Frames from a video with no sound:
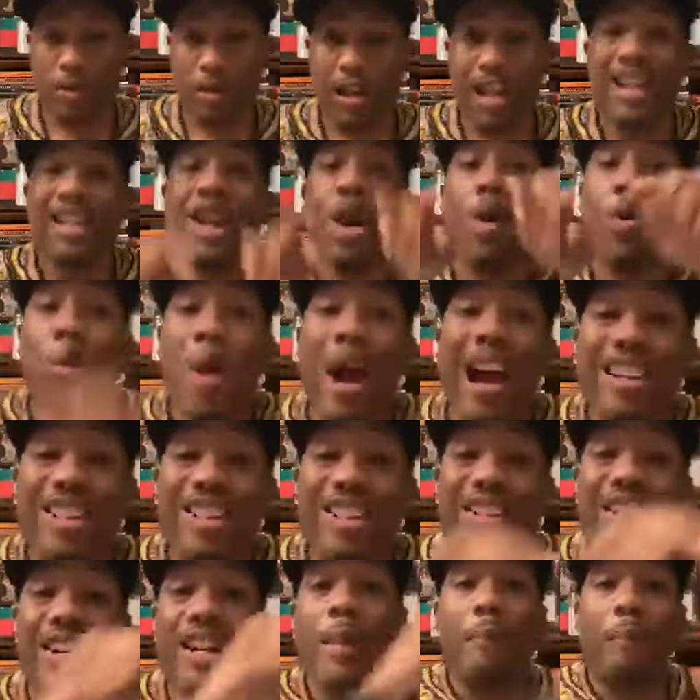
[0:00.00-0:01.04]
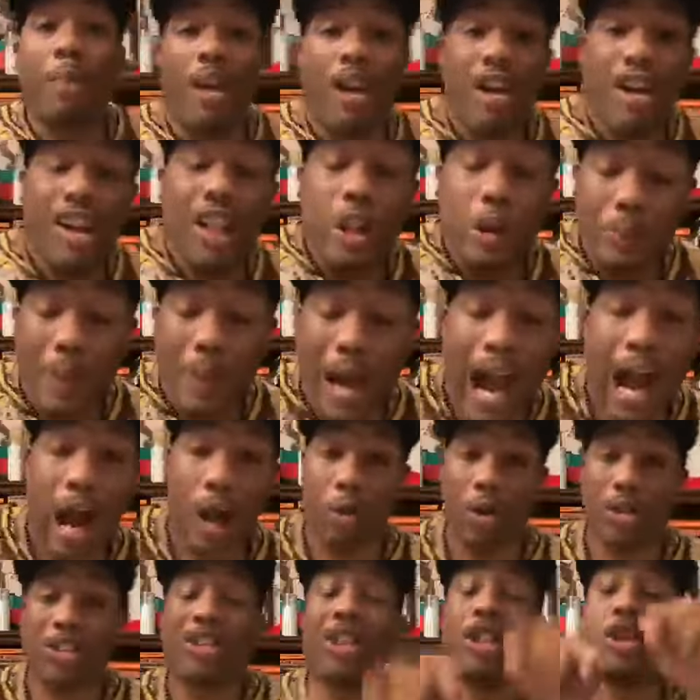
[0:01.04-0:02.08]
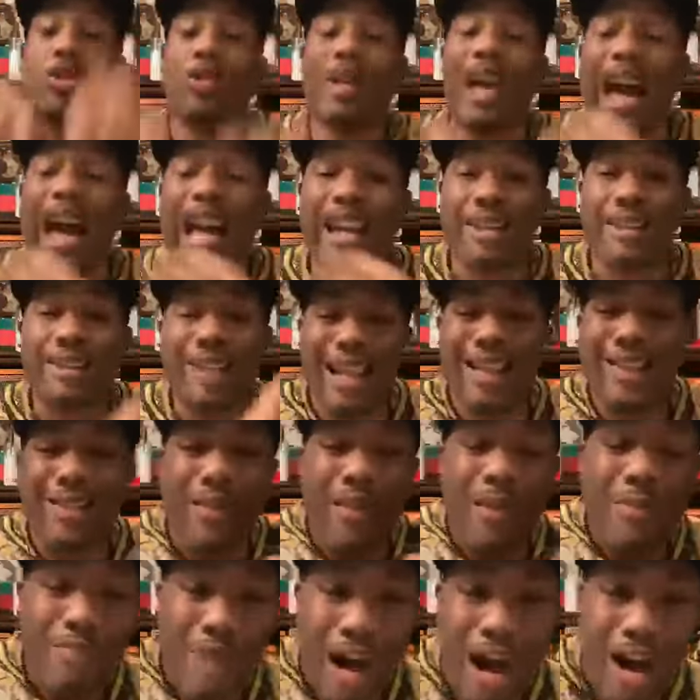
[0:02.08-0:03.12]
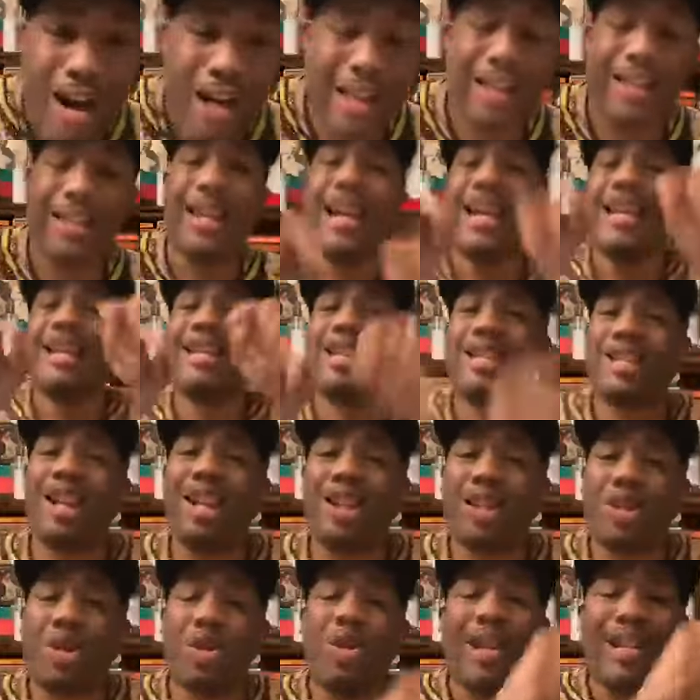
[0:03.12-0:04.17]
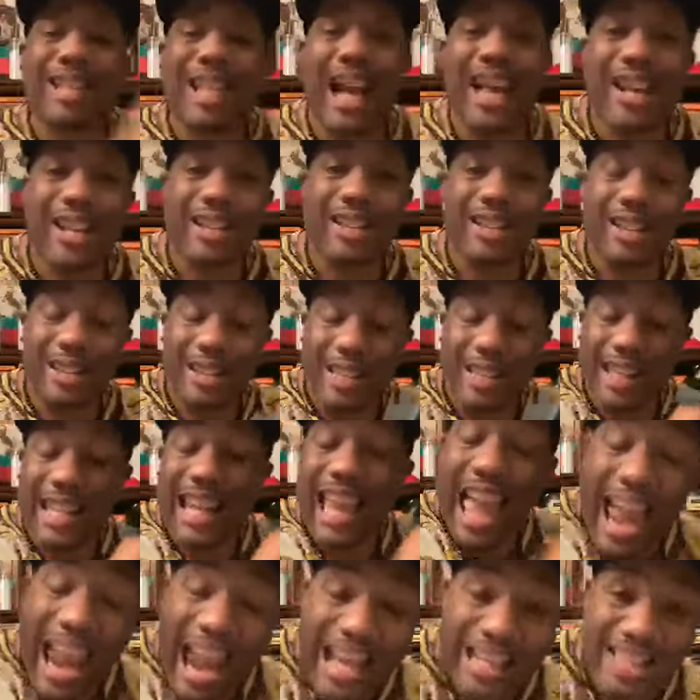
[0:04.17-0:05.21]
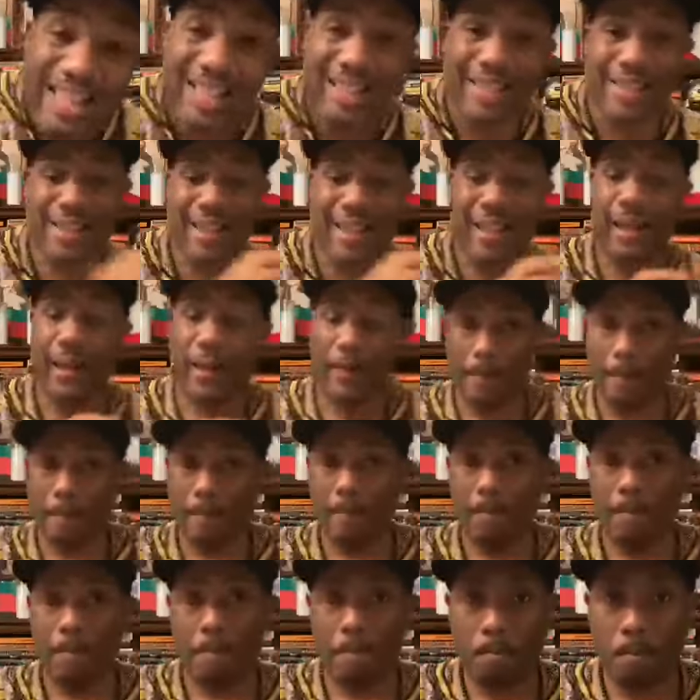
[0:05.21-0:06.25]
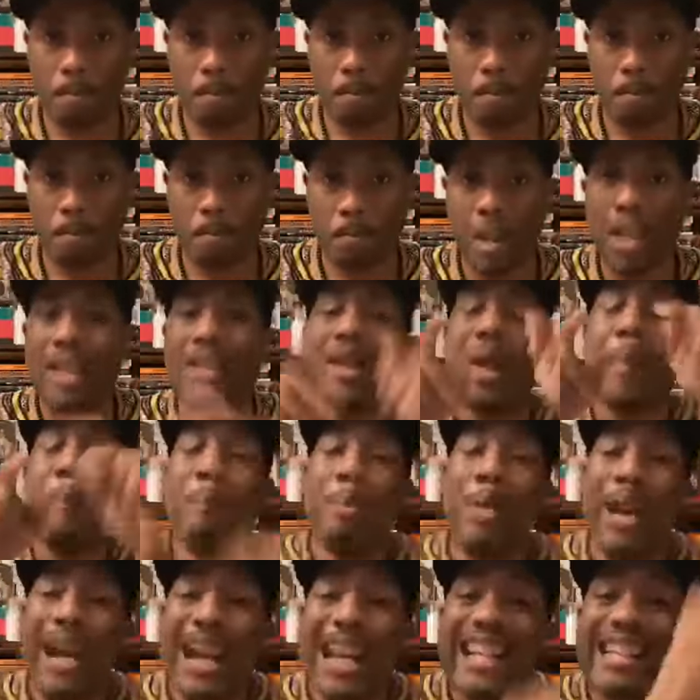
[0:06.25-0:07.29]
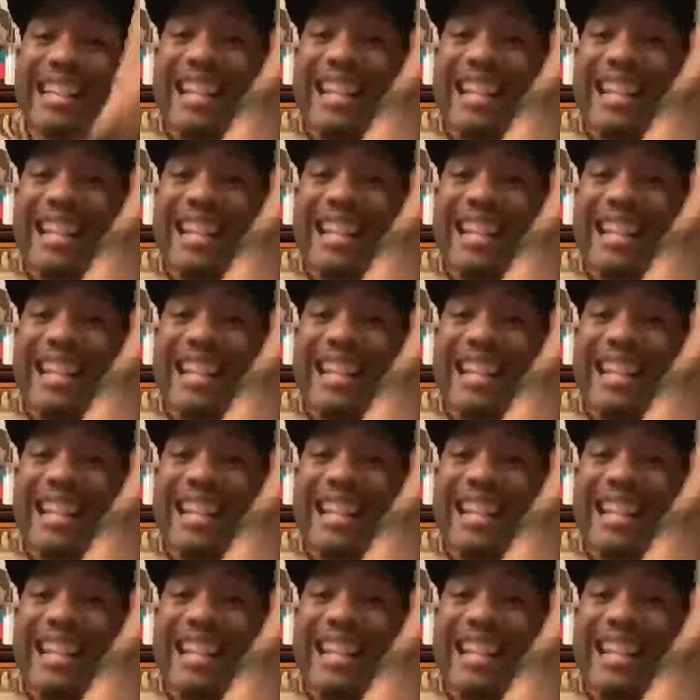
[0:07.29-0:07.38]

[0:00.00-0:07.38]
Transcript: the Western imperialist powers, the United States of America, the Central Intelligence Agency, the British